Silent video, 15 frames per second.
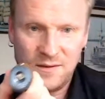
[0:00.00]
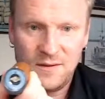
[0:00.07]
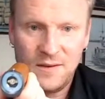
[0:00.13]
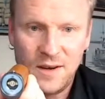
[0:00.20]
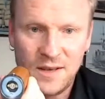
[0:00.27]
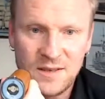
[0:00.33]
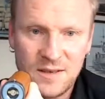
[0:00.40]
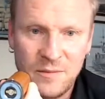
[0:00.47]

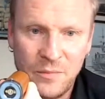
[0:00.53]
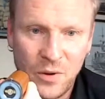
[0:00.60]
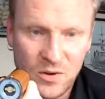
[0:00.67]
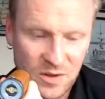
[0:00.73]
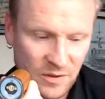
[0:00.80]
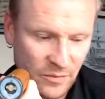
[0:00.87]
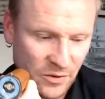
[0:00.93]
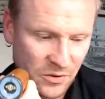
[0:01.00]
it's
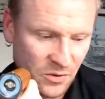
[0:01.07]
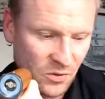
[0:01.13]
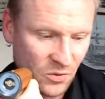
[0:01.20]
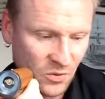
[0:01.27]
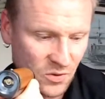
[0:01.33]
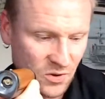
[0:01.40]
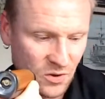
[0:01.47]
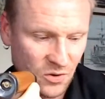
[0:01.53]
impossible to do
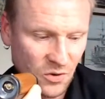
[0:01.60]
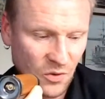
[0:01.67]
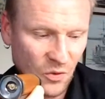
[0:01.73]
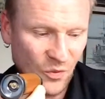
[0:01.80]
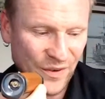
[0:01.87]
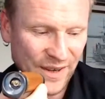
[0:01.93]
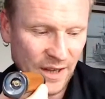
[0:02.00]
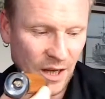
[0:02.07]
so
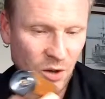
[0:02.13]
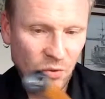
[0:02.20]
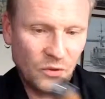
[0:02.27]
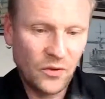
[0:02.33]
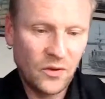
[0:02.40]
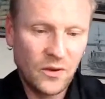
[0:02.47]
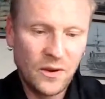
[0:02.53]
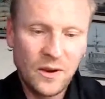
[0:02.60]

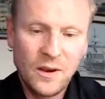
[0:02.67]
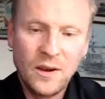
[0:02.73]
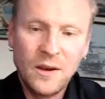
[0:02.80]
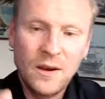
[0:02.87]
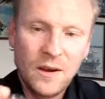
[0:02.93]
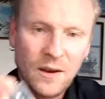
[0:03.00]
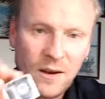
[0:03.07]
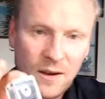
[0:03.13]
without
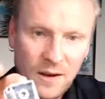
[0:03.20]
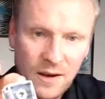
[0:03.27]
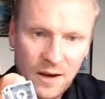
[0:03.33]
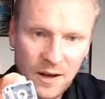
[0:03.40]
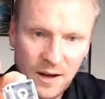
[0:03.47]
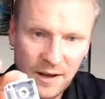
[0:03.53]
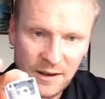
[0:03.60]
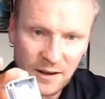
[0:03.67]
a
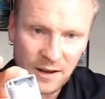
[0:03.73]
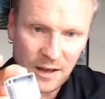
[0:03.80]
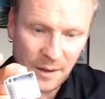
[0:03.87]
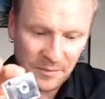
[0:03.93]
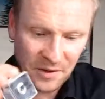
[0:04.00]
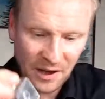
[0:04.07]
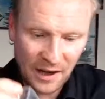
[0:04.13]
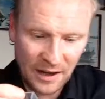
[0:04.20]
little
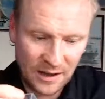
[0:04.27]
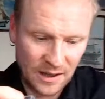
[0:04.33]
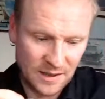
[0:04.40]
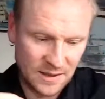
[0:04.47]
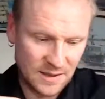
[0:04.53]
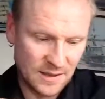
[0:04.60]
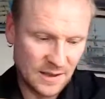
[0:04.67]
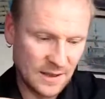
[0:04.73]
adapter like
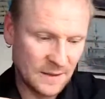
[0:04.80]
this.